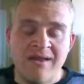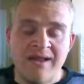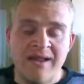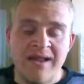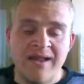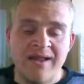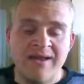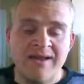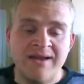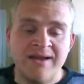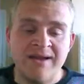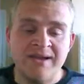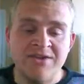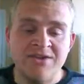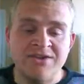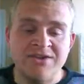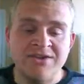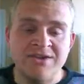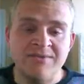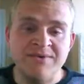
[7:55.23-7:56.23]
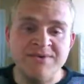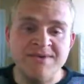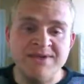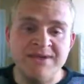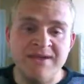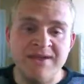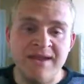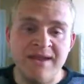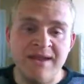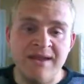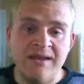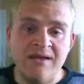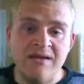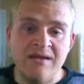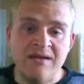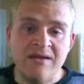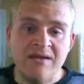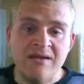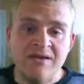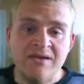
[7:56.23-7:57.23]
and she was in a
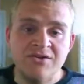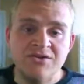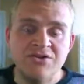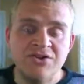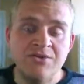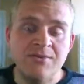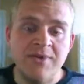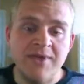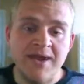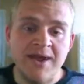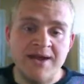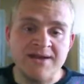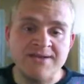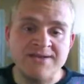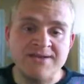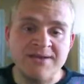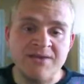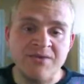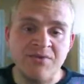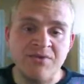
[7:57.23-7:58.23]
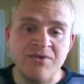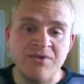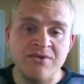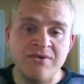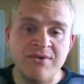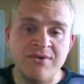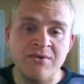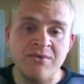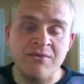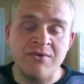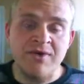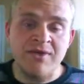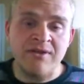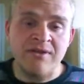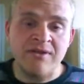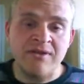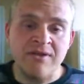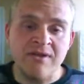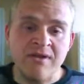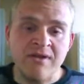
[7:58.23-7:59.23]
tubing accident with her little
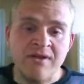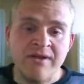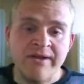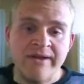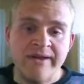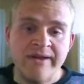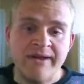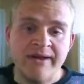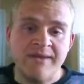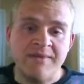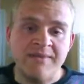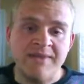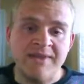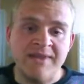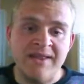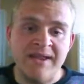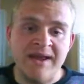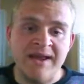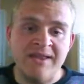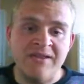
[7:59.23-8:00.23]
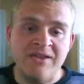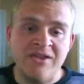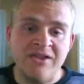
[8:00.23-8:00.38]
brother. The dad